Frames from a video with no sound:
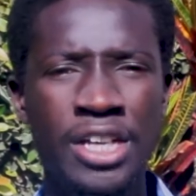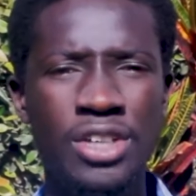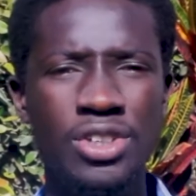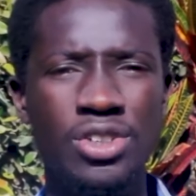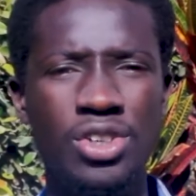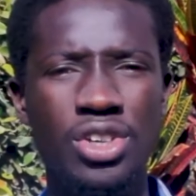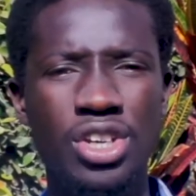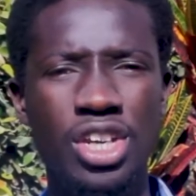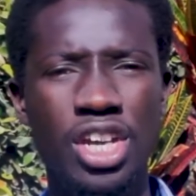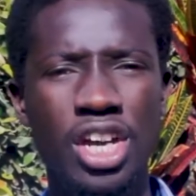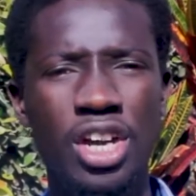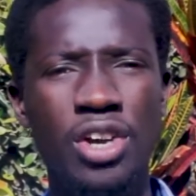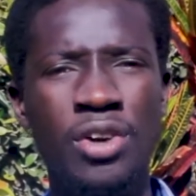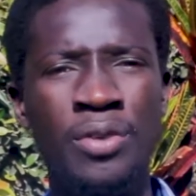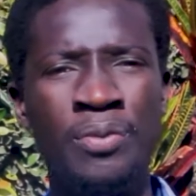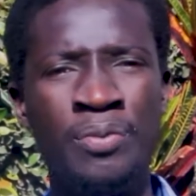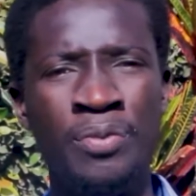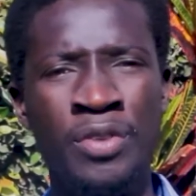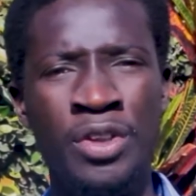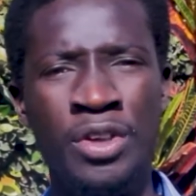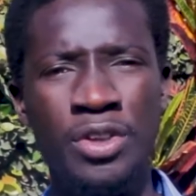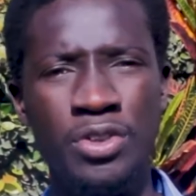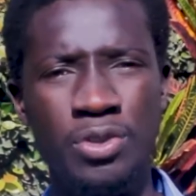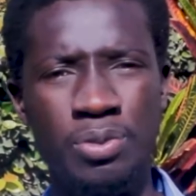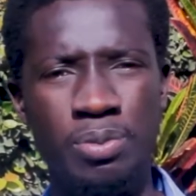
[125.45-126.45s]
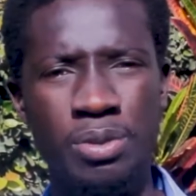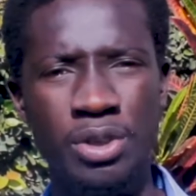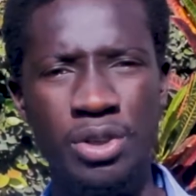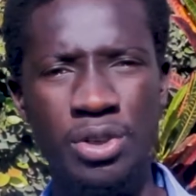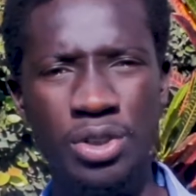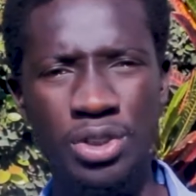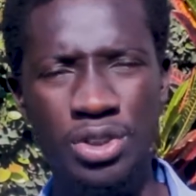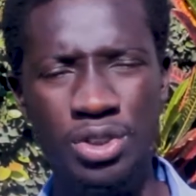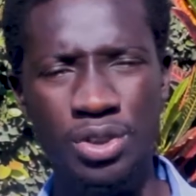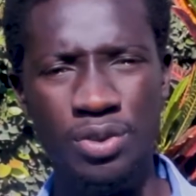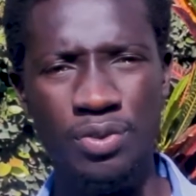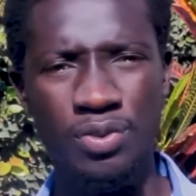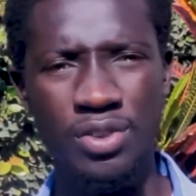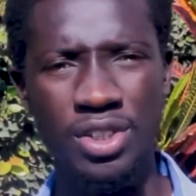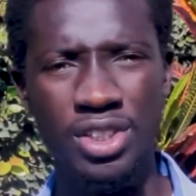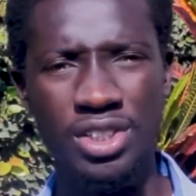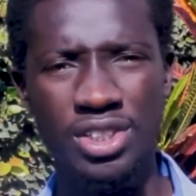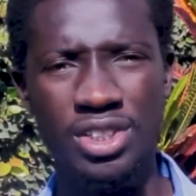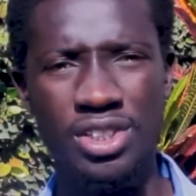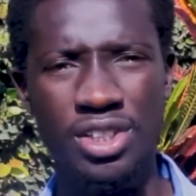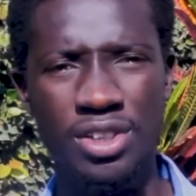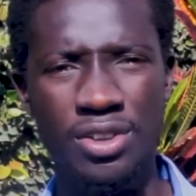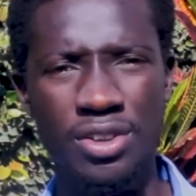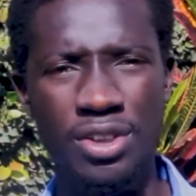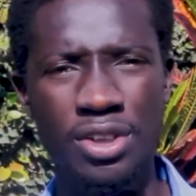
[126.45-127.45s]
so now it's because of
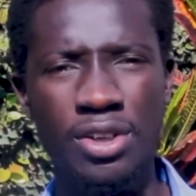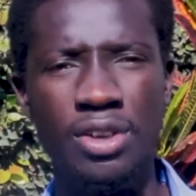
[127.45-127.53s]
this.